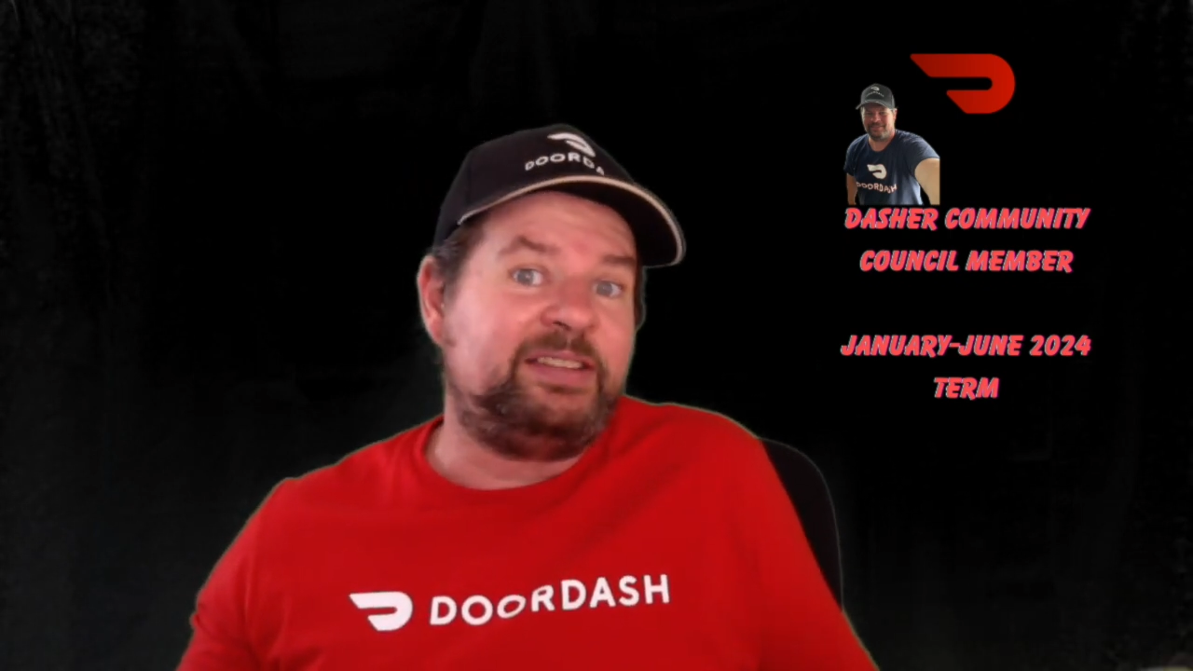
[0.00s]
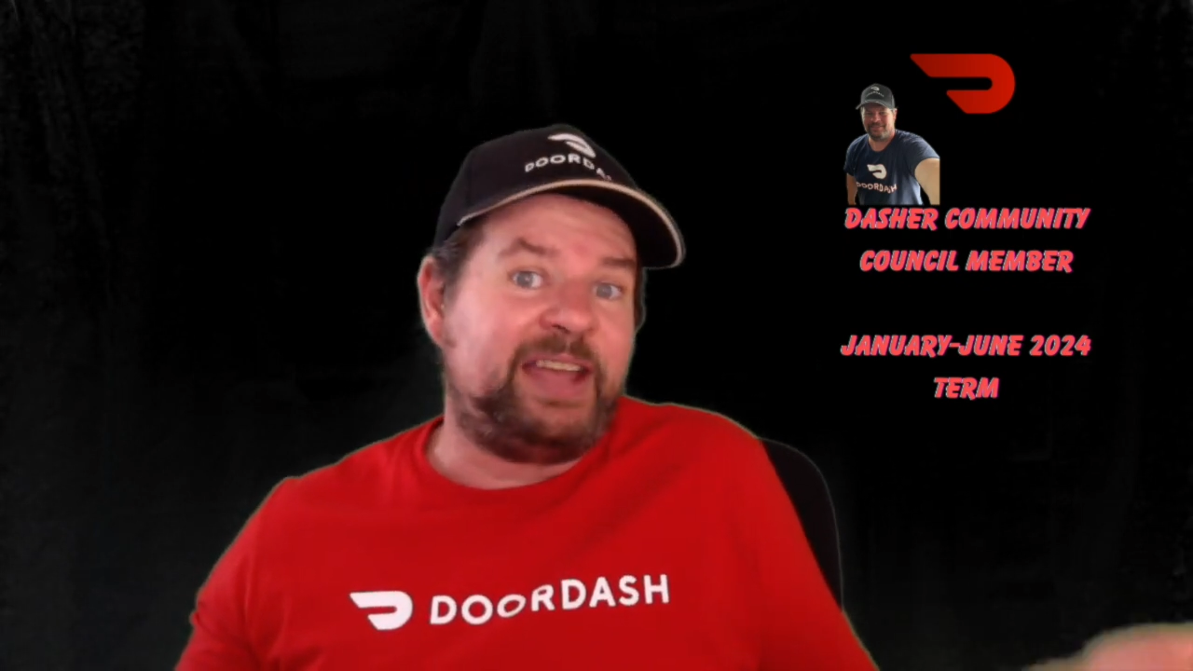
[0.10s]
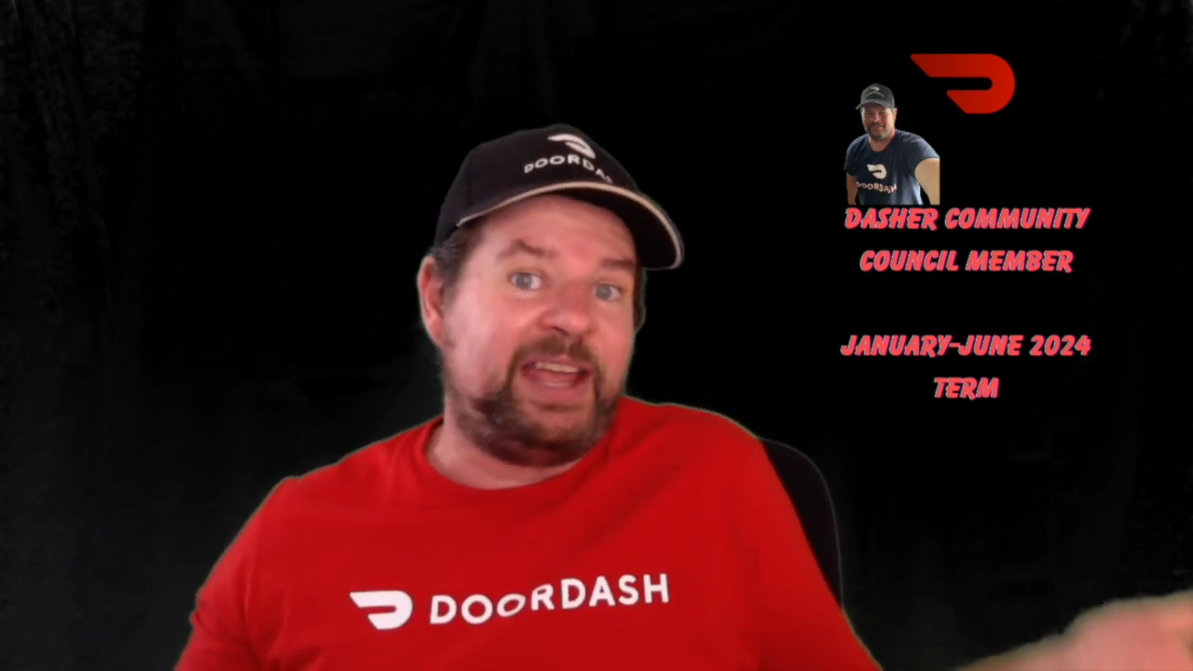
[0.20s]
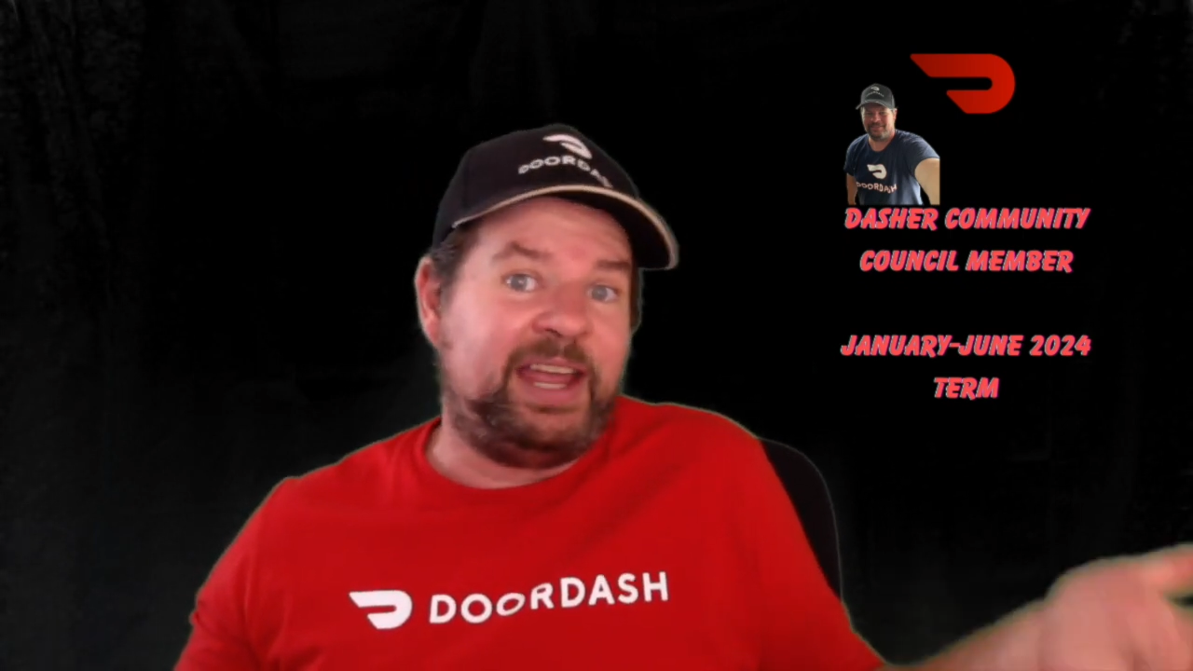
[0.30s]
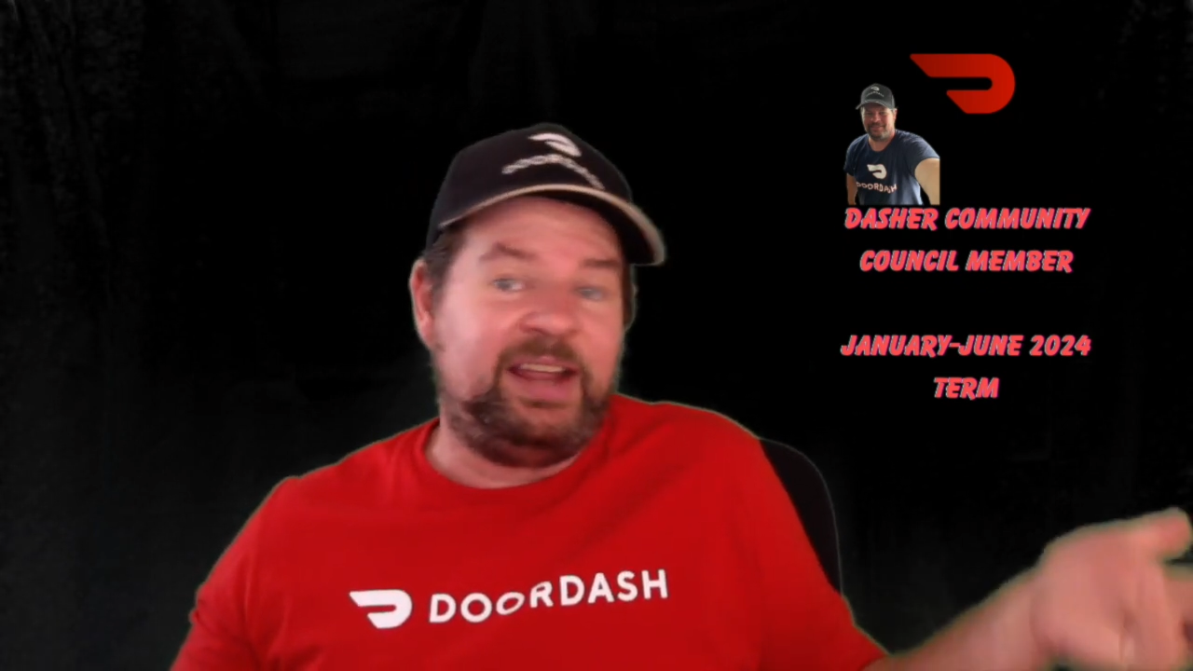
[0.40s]

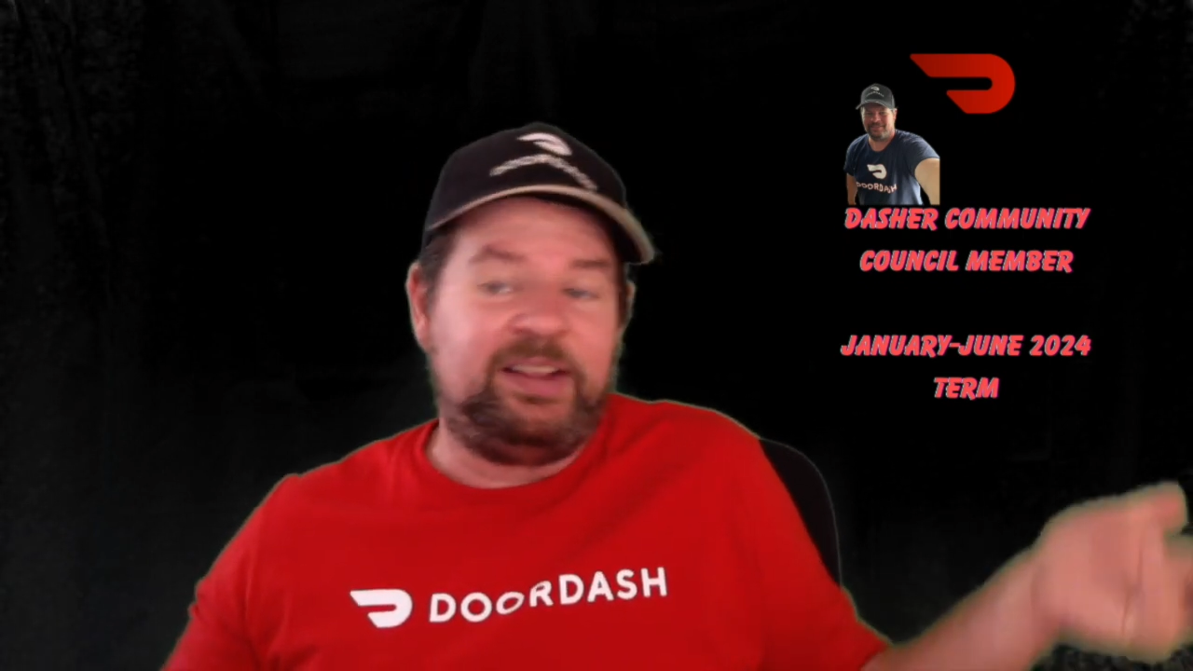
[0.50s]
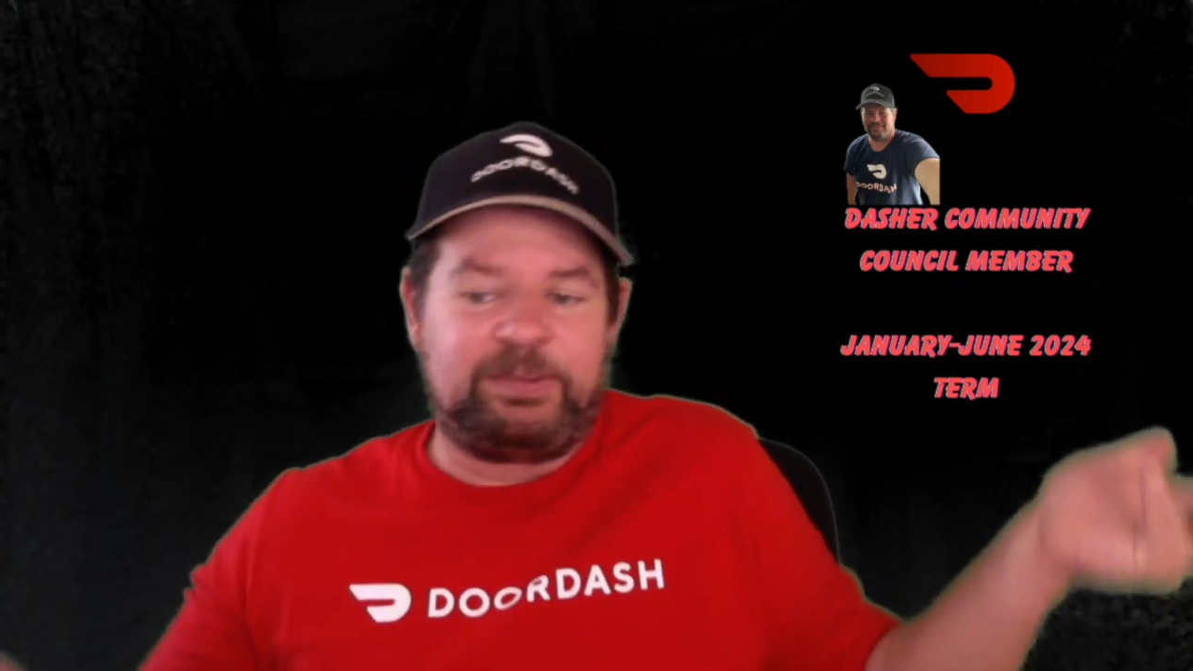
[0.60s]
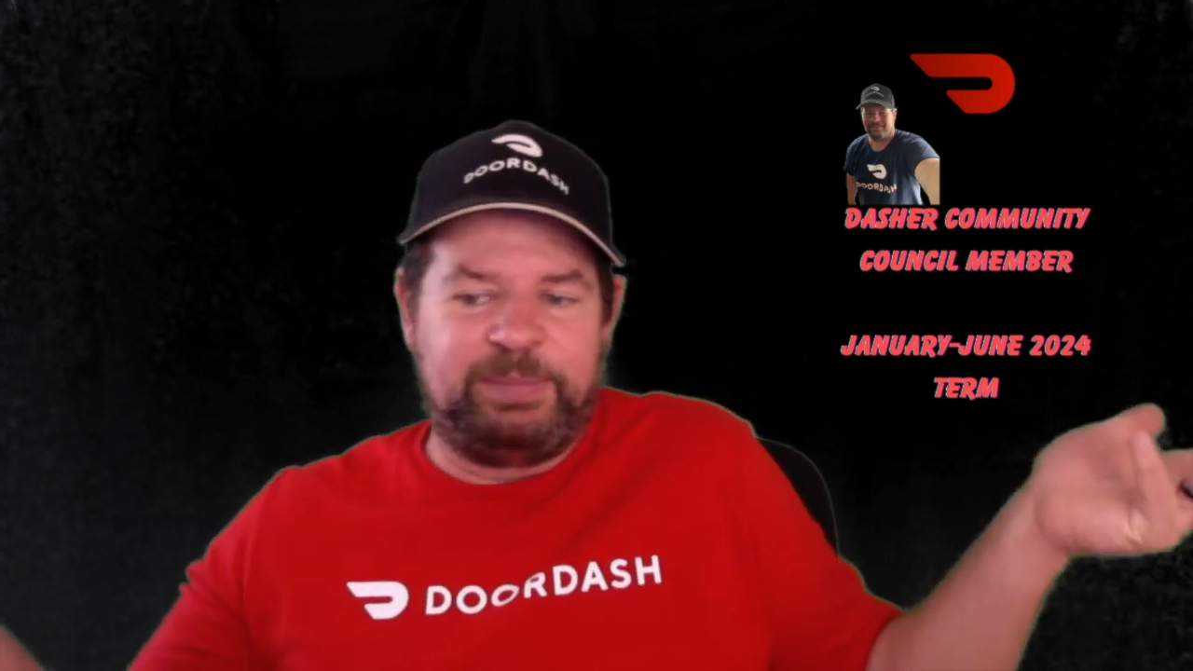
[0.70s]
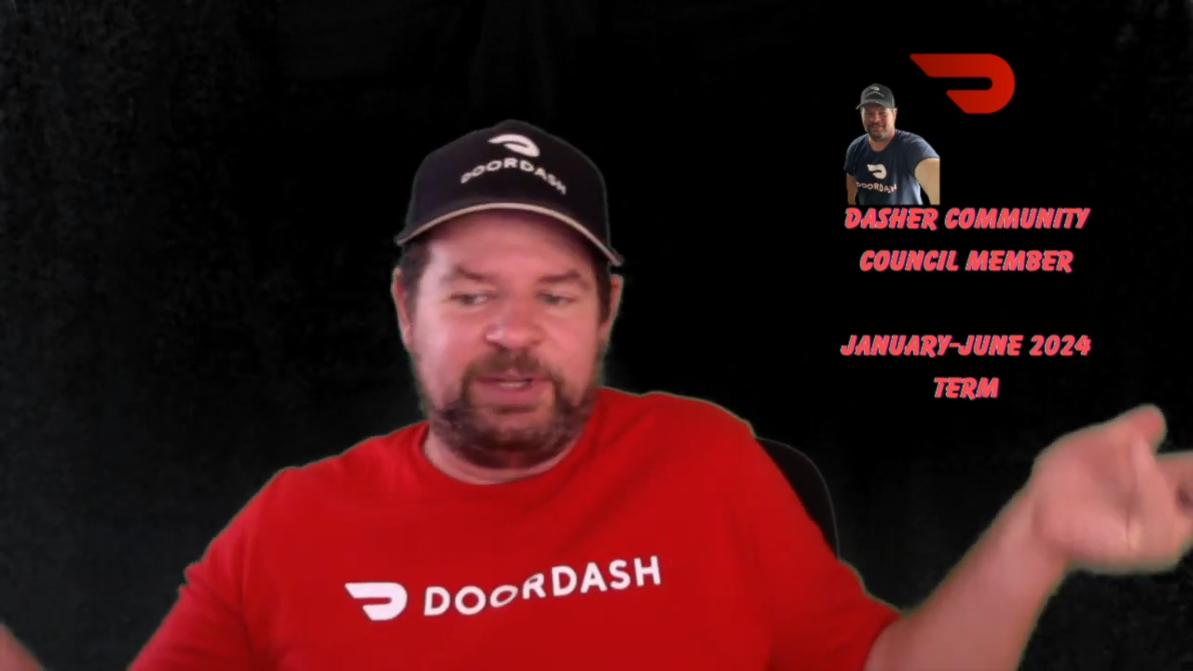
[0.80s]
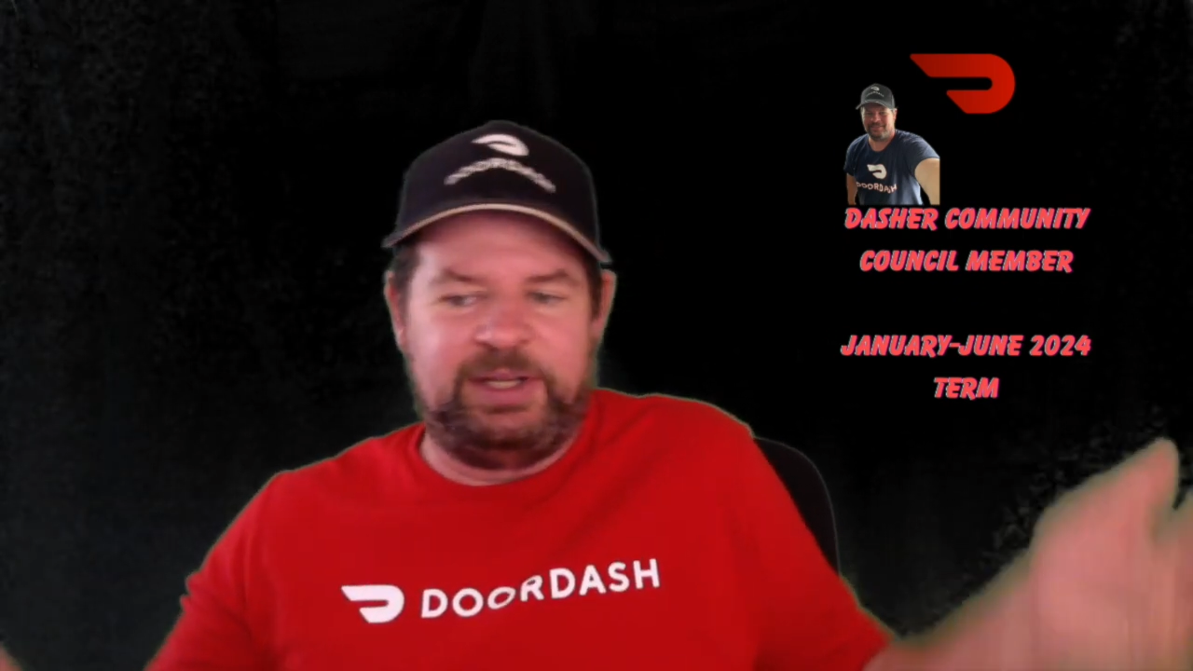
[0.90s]
takes,
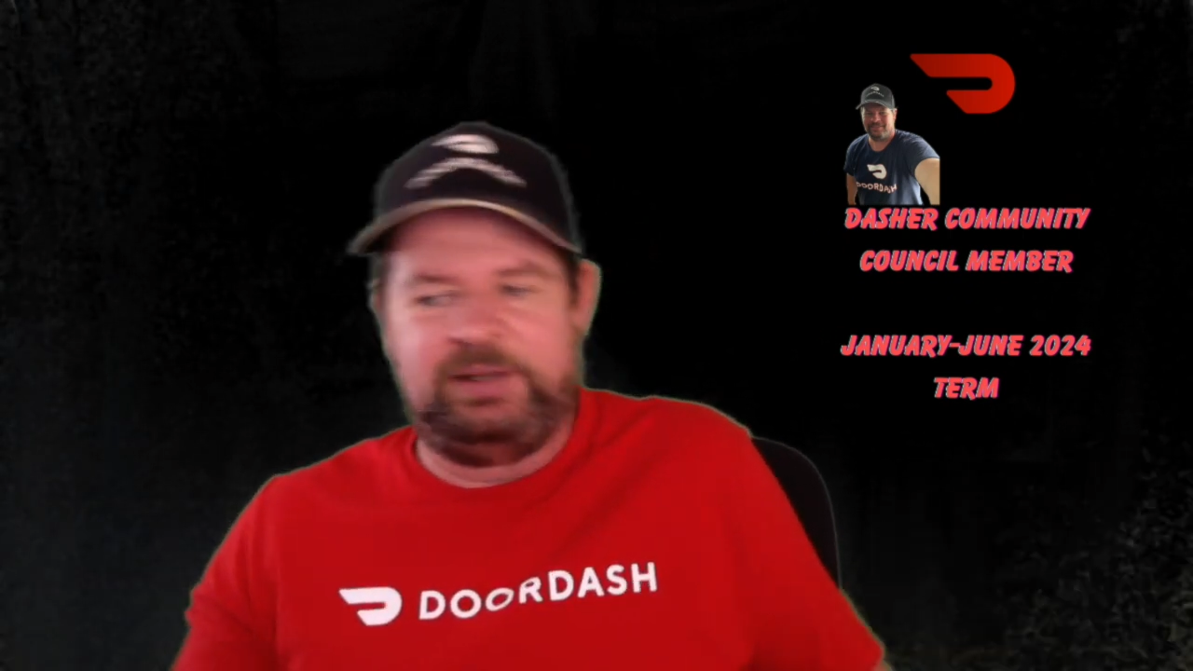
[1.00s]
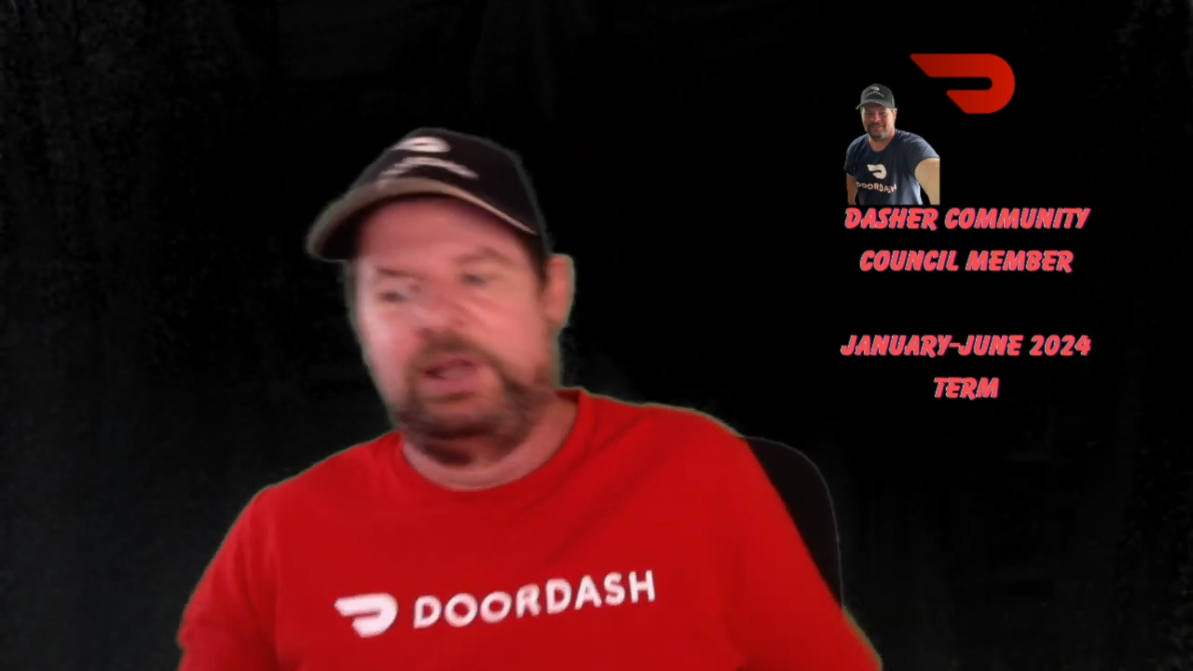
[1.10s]
but